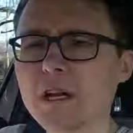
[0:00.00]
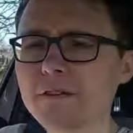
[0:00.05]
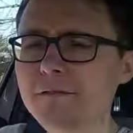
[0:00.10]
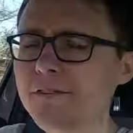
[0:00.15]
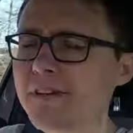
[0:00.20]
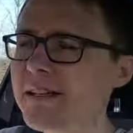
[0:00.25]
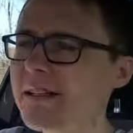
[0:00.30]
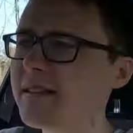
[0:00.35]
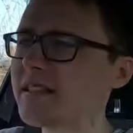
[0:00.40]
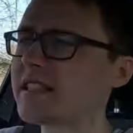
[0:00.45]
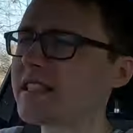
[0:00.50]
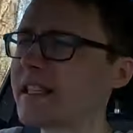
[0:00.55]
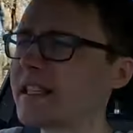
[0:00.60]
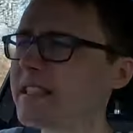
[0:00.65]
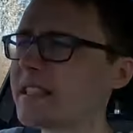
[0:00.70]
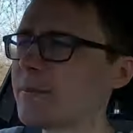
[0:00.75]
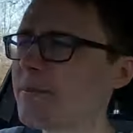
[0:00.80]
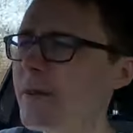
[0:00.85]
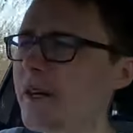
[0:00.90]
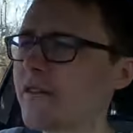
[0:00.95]
One thing that
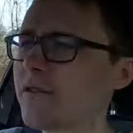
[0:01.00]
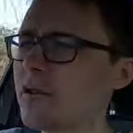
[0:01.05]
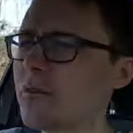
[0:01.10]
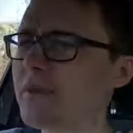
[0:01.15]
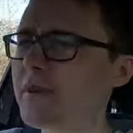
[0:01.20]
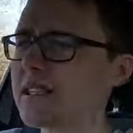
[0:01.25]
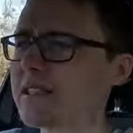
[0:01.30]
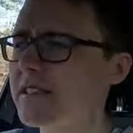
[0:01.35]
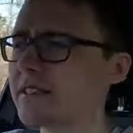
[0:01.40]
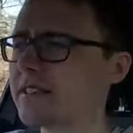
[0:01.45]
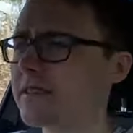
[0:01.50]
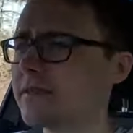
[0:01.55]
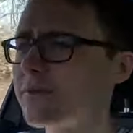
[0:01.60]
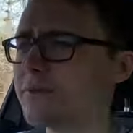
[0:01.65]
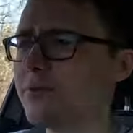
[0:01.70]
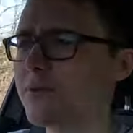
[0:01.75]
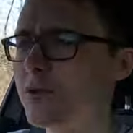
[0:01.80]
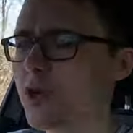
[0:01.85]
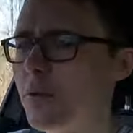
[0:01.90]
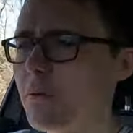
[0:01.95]
is a bit of
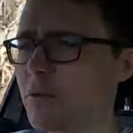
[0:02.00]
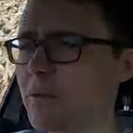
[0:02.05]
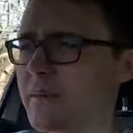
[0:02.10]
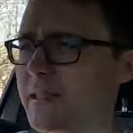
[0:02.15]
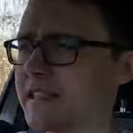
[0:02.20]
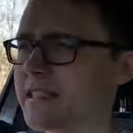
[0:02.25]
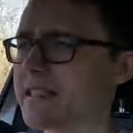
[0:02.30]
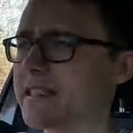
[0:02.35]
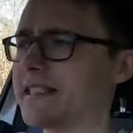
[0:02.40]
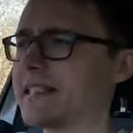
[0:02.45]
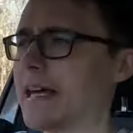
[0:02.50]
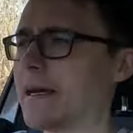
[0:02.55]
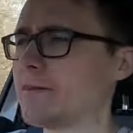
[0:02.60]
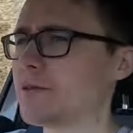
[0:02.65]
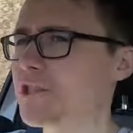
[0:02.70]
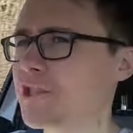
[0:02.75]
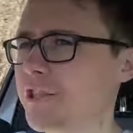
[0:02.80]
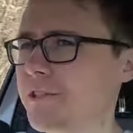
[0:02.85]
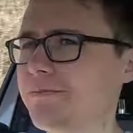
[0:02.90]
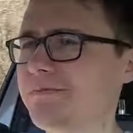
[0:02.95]
a common
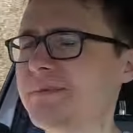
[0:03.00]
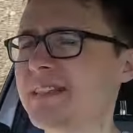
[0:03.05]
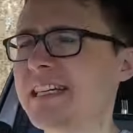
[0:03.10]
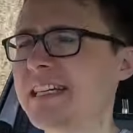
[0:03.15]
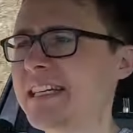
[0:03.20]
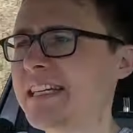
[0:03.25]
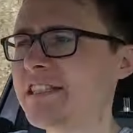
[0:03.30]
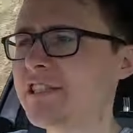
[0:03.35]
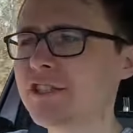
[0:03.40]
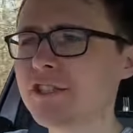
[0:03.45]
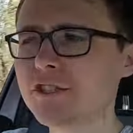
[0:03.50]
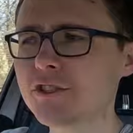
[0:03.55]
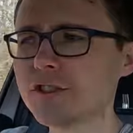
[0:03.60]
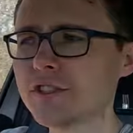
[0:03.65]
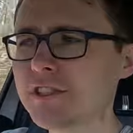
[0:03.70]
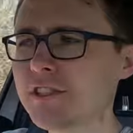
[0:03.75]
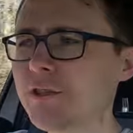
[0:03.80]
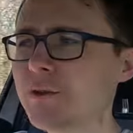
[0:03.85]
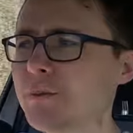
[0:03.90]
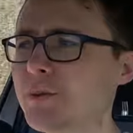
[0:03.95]
misconception is just
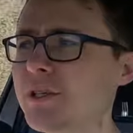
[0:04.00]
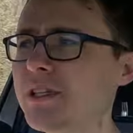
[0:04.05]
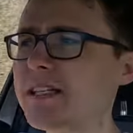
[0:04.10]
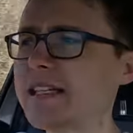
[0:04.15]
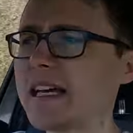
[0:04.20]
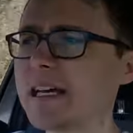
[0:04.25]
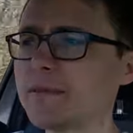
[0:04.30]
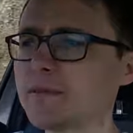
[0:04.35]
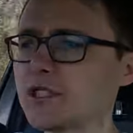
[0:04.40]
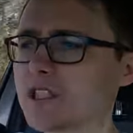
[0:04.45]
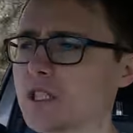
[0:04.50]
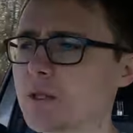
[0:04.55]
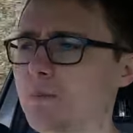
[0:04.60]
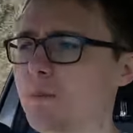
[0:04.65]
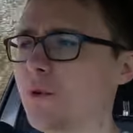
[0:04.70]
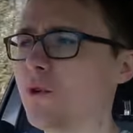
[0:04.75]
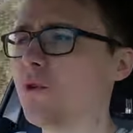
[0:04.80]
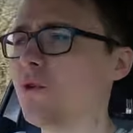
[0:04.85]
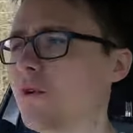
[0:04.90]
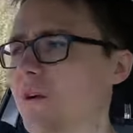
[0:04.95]
because you put the name
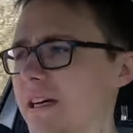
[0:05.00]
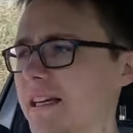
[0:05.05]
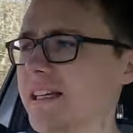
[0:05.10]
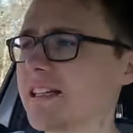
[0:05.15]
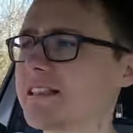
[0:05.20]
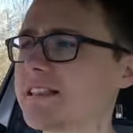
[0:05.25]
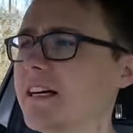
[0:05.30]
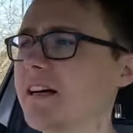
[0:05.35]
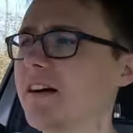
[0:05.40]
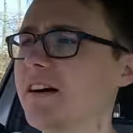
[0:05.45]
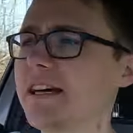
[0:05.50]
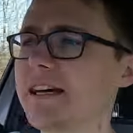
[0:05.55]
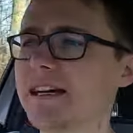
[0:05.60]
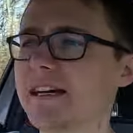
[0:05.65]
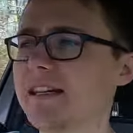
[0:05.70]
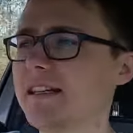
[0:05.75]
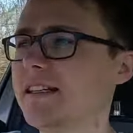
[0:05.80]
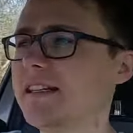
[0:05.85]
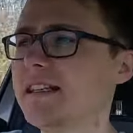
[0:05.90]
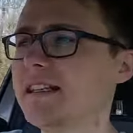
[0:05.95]
Sport in a
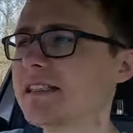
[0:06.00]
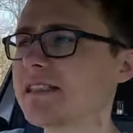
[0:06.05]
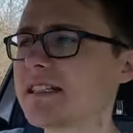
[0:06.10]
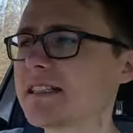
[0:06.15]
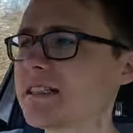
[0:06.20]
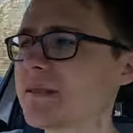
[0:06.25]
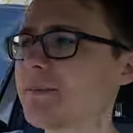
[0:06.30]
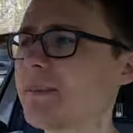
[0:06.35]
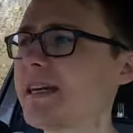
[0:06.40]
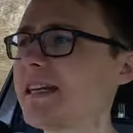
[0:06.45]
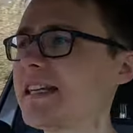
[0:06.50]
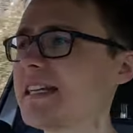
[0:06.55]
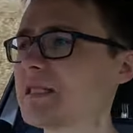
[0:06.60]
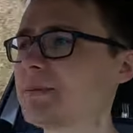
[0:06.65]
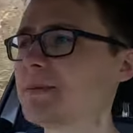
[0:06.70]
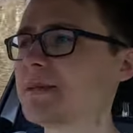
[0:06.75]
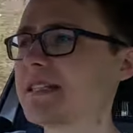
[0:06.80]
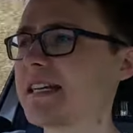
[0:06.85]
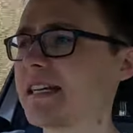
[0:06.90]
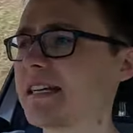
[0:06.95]
tyre doesn't mean
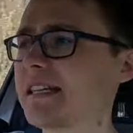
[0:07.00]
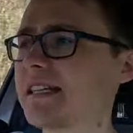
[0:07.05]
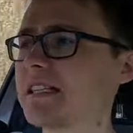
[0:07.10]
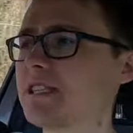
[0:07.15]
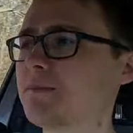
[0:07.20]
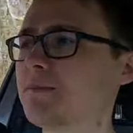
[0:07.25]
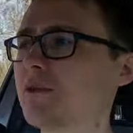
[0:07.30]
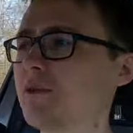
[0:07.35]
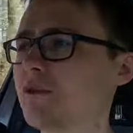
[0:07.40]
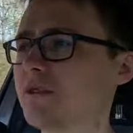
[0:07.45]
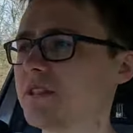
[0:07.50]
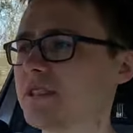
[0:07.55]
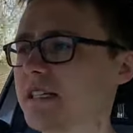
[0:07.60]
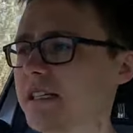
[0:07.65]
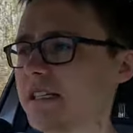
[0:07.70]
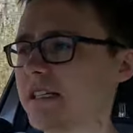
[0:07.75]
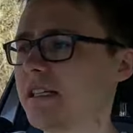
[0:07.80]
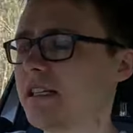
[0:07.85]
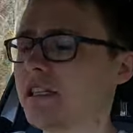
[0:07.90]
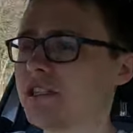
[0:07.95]
it's particularly
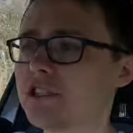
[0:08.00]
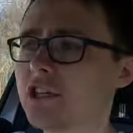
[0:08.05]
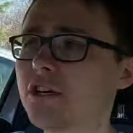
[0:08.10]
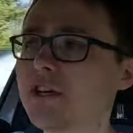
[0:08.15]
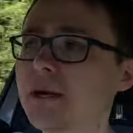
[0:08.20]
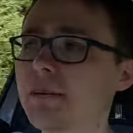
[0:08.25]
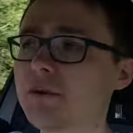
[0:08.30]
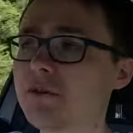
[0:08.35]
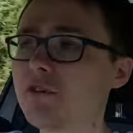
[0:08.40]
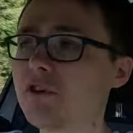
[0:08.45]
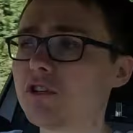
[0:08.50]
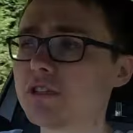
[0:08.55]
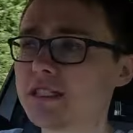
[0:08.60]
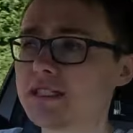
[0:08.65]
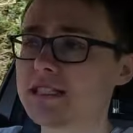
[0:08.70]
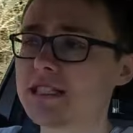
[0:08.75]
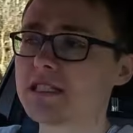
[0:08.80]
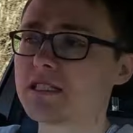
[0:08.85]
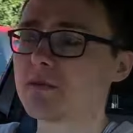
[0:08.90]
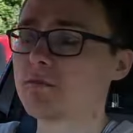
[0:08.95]
sporty. Don't get me wrong,
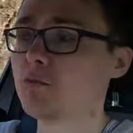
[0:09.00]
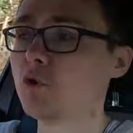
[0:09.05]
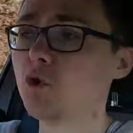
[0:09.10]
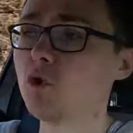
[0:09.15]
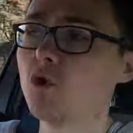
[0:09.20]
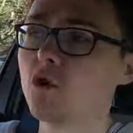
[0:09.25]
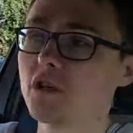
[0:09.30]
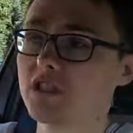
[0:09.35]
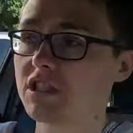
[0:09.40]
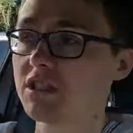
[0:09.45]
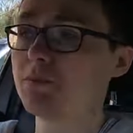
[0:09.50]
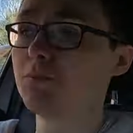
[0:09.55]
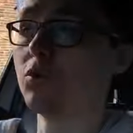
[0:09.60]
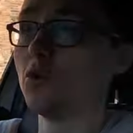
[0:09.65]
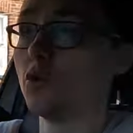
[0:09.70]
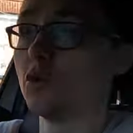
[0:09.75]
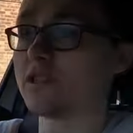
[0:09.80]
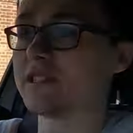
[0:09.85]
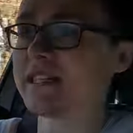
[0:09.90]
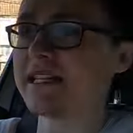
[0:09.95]
this is more
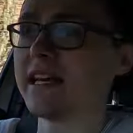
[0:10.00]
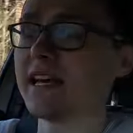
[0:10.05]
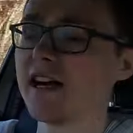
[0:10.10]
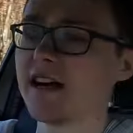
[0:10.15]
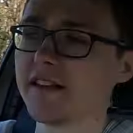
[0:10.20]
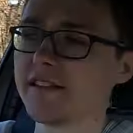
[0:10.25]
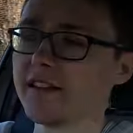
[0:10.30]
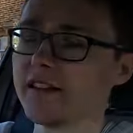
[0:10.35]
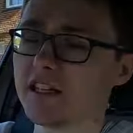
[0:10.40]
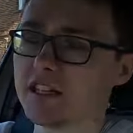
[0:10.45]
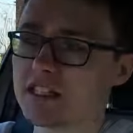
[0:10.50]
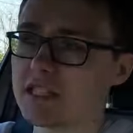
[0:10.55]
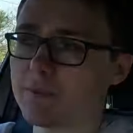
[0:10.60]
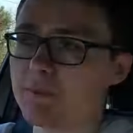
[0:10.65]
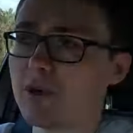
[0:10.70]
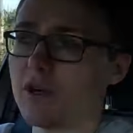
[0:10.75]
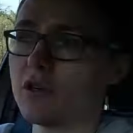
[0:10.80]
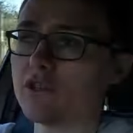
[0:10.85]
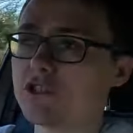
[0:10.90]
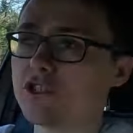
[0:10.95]
sportier than I
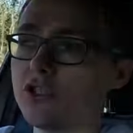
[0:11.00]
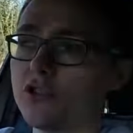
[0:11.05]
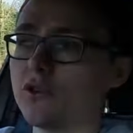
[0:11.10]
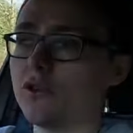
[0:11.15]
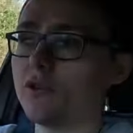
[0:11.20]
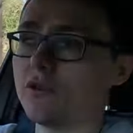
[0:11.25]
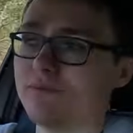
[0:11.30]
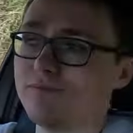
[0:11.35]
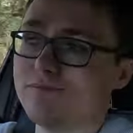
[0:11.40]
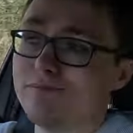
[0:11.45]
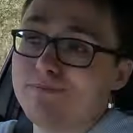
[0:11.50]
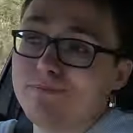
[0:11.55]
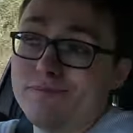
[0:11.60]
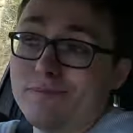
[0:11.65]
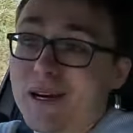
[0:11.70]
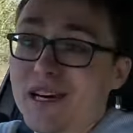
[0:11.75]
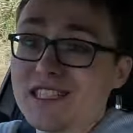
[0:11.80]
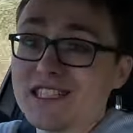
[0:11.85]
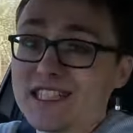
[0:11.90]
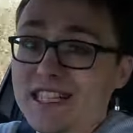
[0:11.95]
suppose your
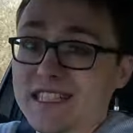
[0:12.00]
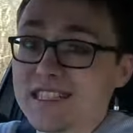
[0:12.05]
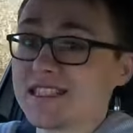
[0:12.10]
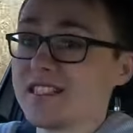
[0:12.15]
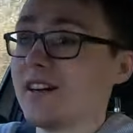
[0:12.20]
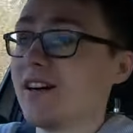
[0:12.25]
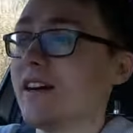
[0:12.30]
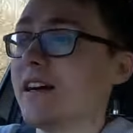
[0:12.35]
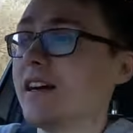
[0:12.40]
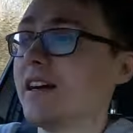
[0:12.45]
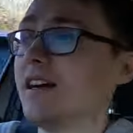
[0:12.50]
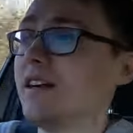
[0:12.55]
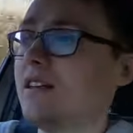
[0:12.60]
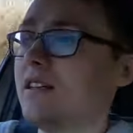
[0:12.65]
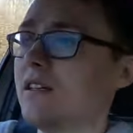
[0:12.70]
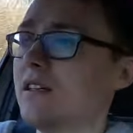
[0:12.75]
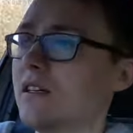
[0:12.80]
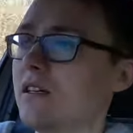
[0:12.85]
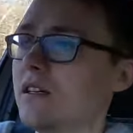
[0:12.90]
budget tyre.